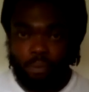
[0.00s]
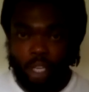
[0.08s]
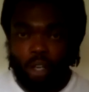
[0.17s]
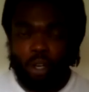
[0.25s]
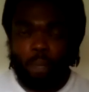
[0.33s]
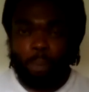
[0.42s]

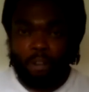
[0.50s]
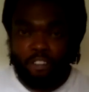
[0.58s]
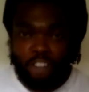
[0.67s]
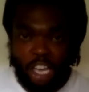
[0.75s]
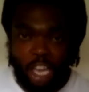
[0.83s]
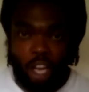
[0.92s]
They're going to
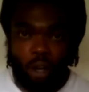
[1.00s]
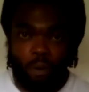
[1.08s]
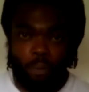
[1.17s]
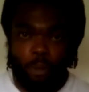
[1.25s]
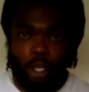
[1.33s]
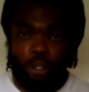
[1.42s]

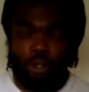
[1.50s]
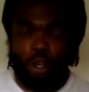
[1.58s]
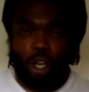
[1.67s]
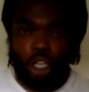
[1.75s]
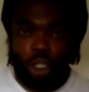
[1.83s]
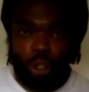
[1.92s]
prevail. You're
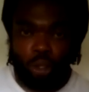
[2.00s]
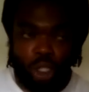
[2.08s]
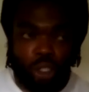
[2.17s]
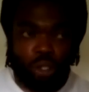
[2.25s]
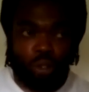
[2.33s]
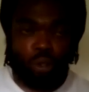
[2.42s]
gonna lose
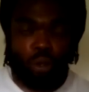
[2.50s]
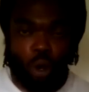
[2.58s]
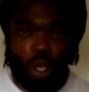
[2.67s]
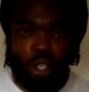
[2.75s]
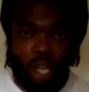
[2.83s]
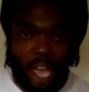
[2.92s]
because you're
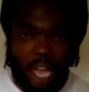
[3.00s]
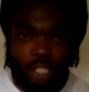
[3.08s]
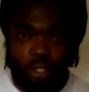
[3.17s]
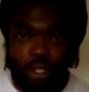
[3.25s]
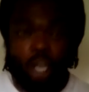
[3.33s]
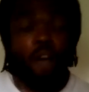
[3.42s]
going. You
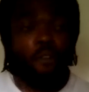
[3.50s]
asked.